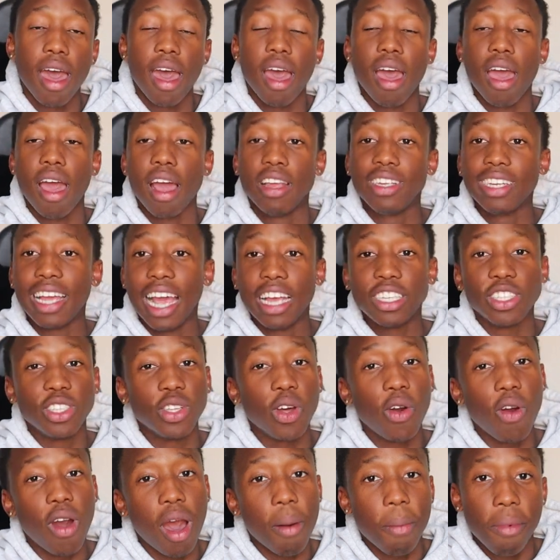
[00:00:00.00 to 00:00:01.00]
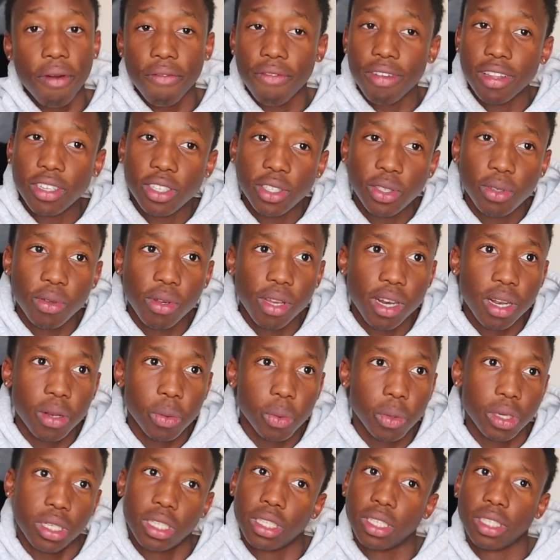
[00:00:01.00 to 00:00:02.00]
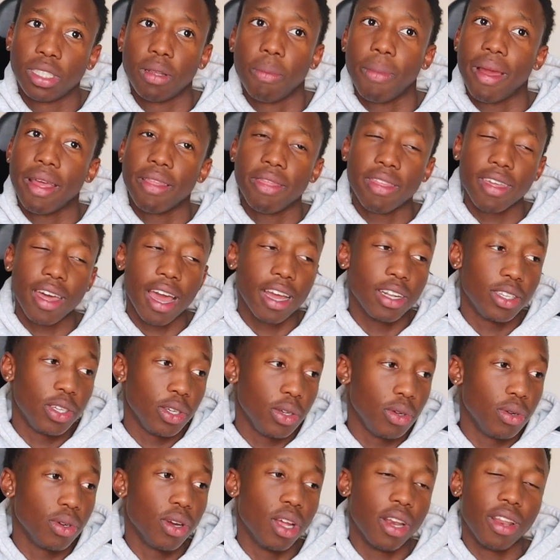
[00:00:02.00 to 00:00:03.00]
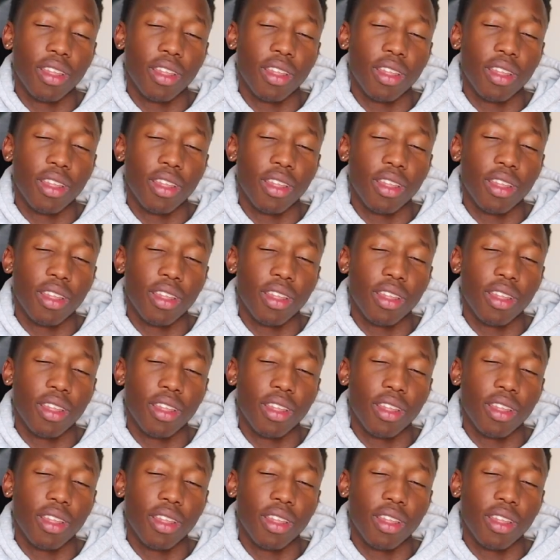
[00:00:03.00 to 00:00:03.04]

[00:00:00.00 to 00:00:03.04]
As you guys know, I'm a vid student, which is the main thing I do,